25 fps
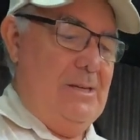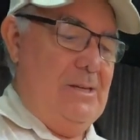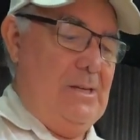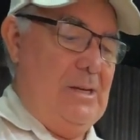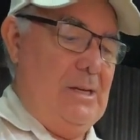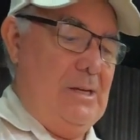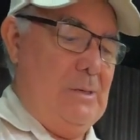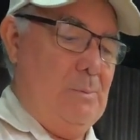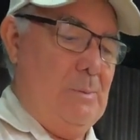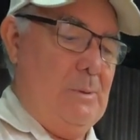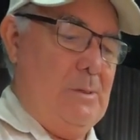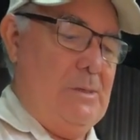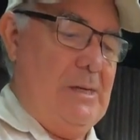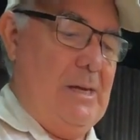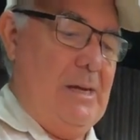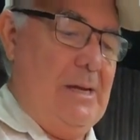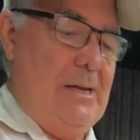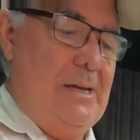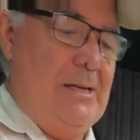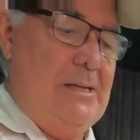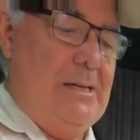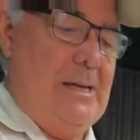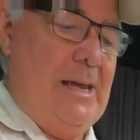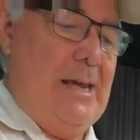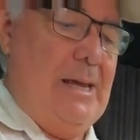
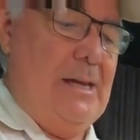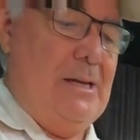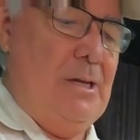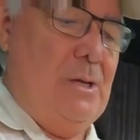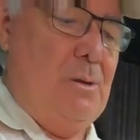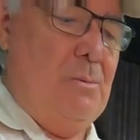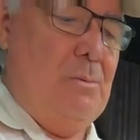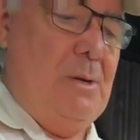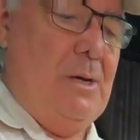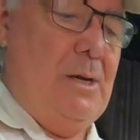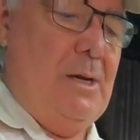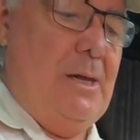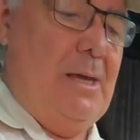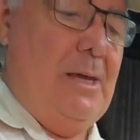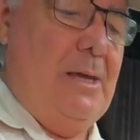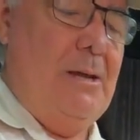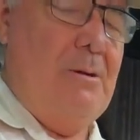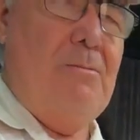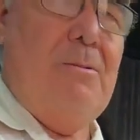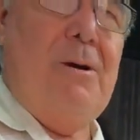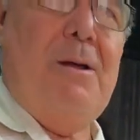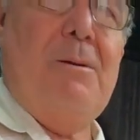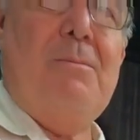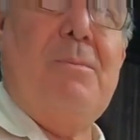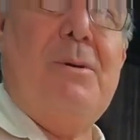6% is antimony,
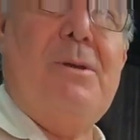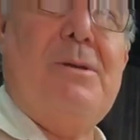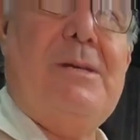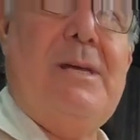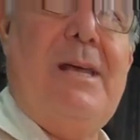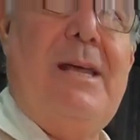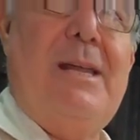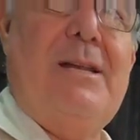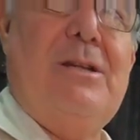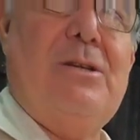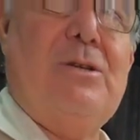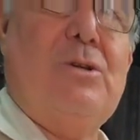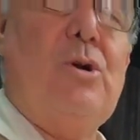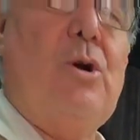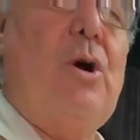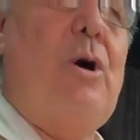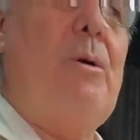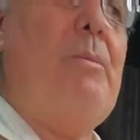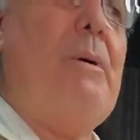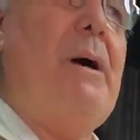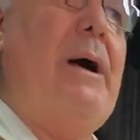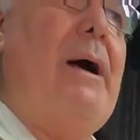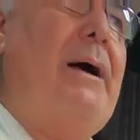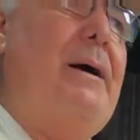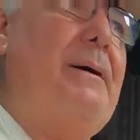and 1% is
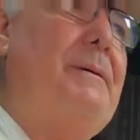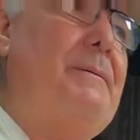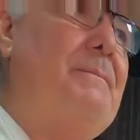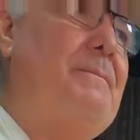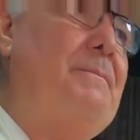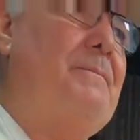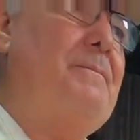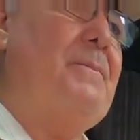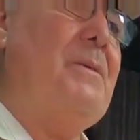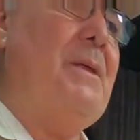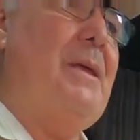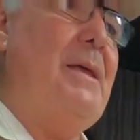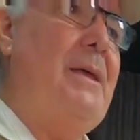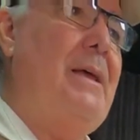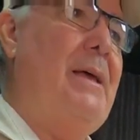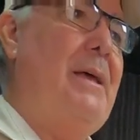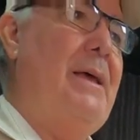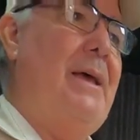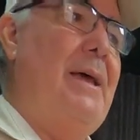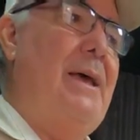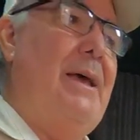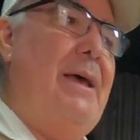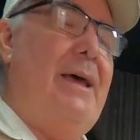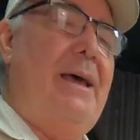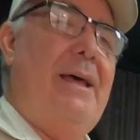copper. Right.
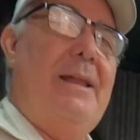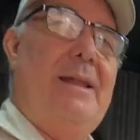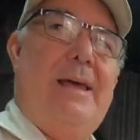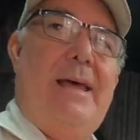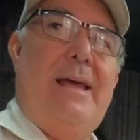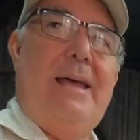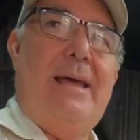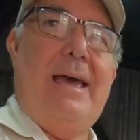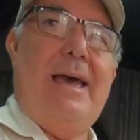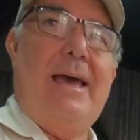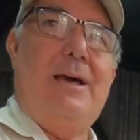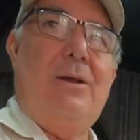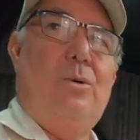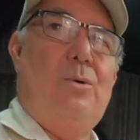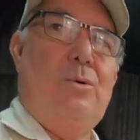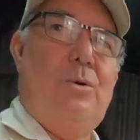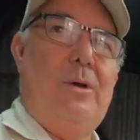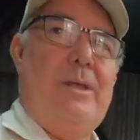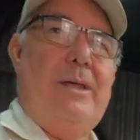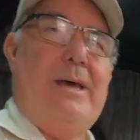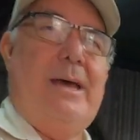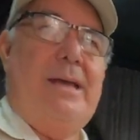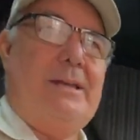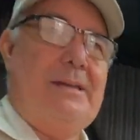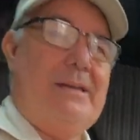Oh, there you go. And they
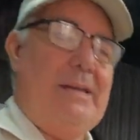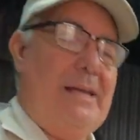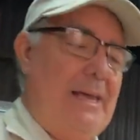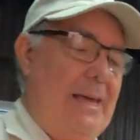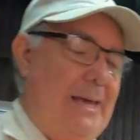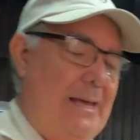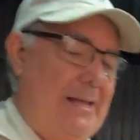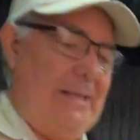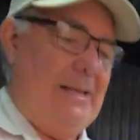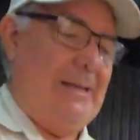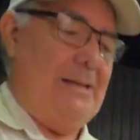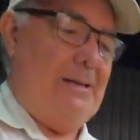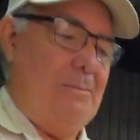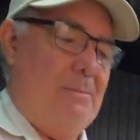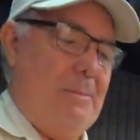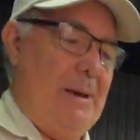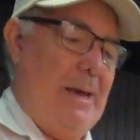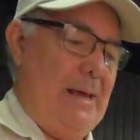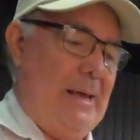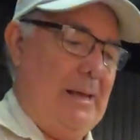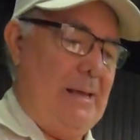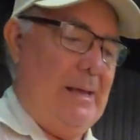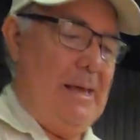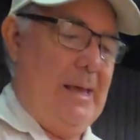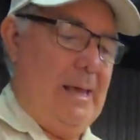alloy that together yep. to
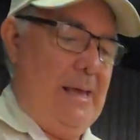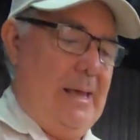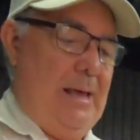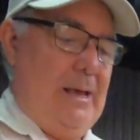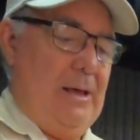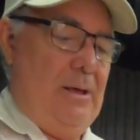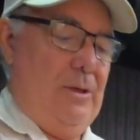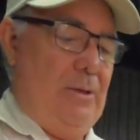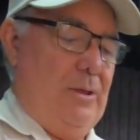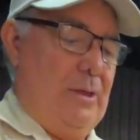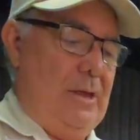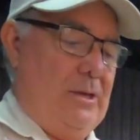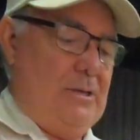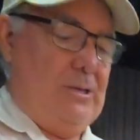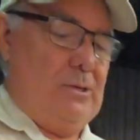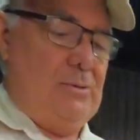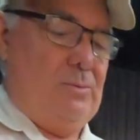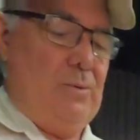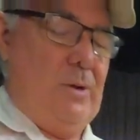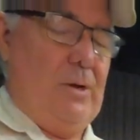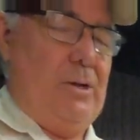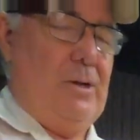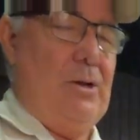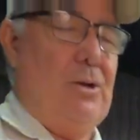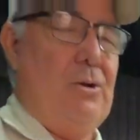make, this
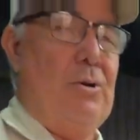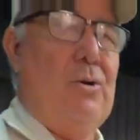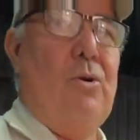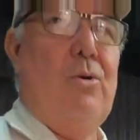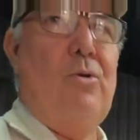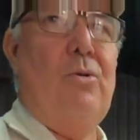is what you